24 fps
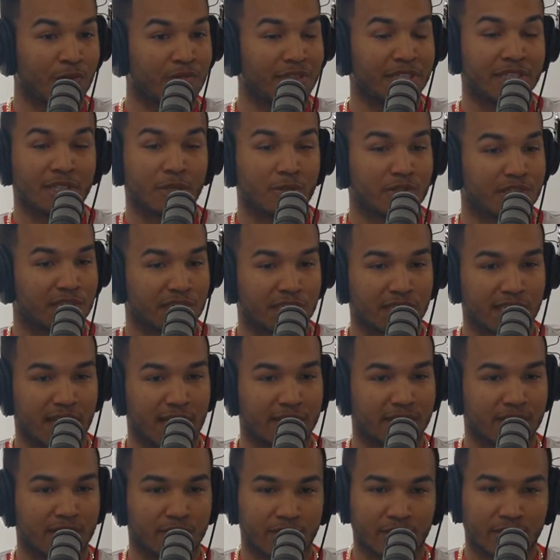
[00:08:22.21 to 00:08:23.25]
how do we really know Six
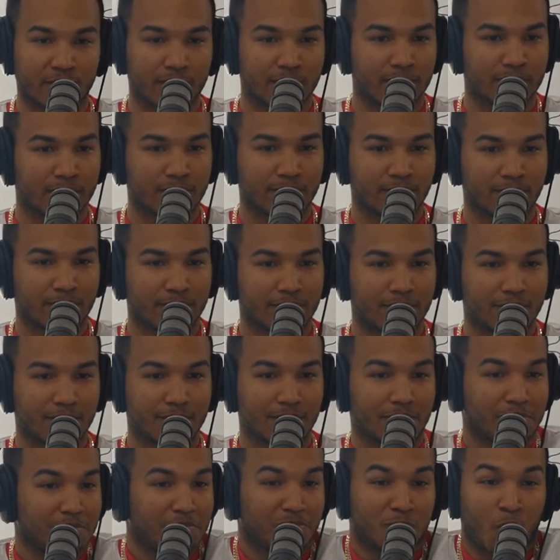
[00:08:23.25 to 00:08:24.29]
Nine's in jail?
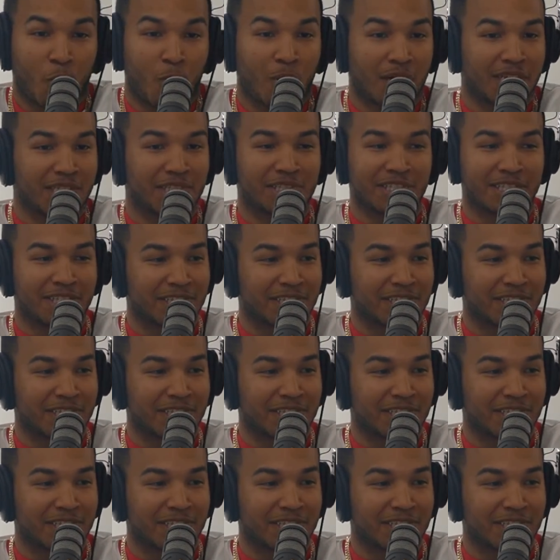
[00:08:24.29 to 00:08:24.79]
Nobody's